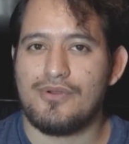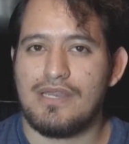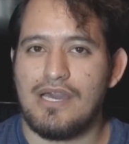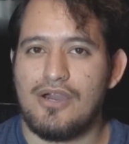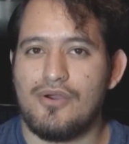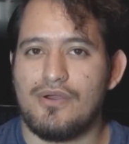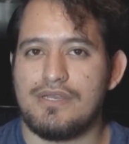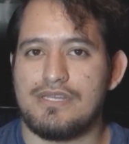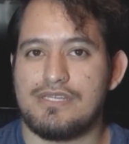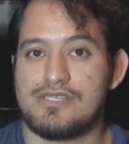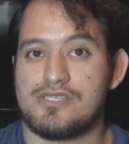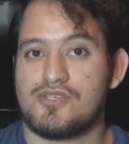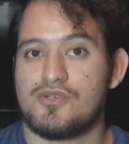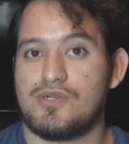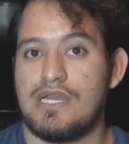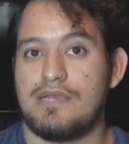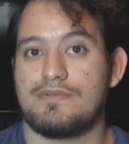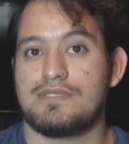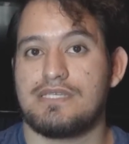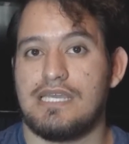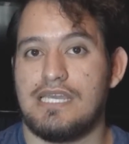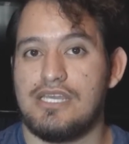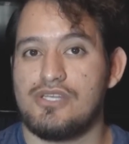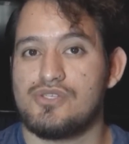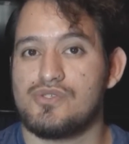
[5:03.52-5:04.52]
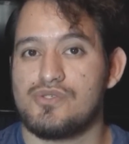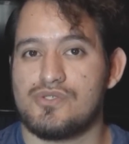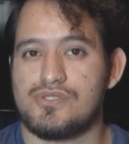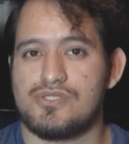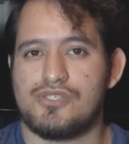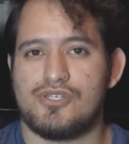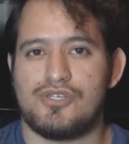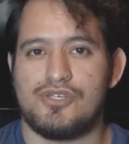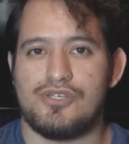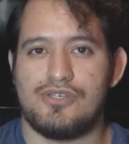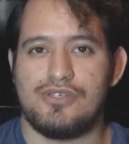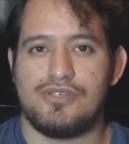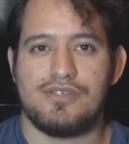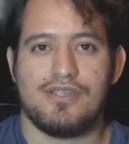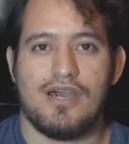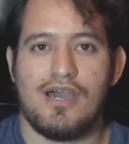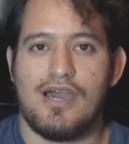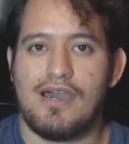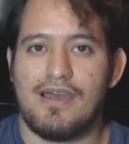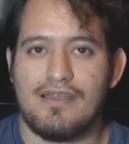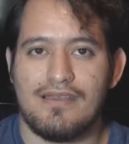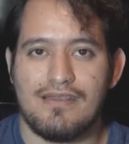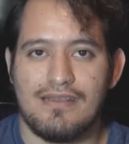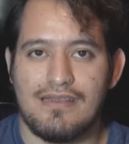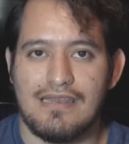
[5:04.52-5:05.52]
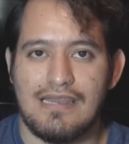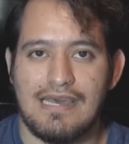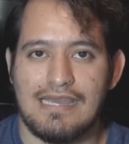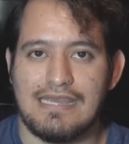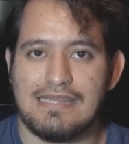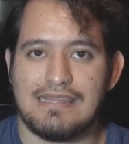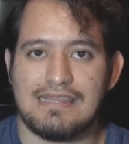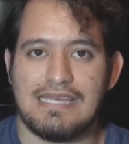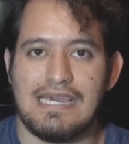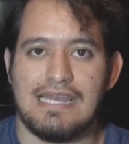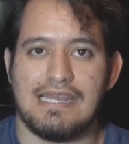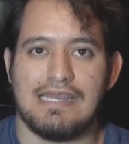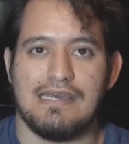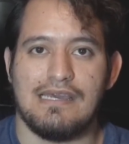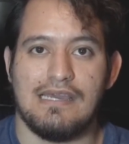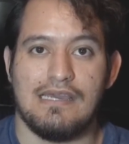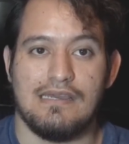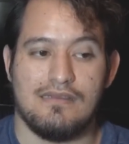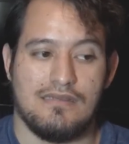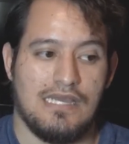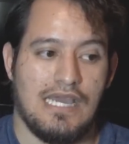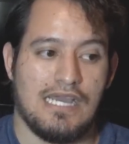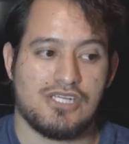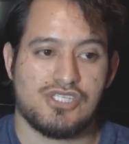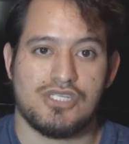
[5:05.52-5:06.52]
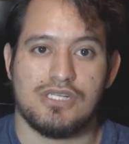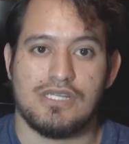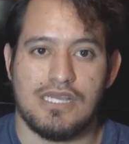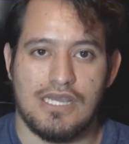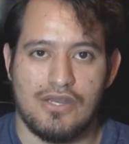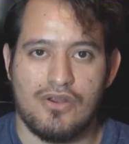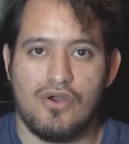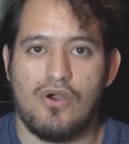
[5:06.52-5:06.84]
and how it describes angels, they're not like that actually at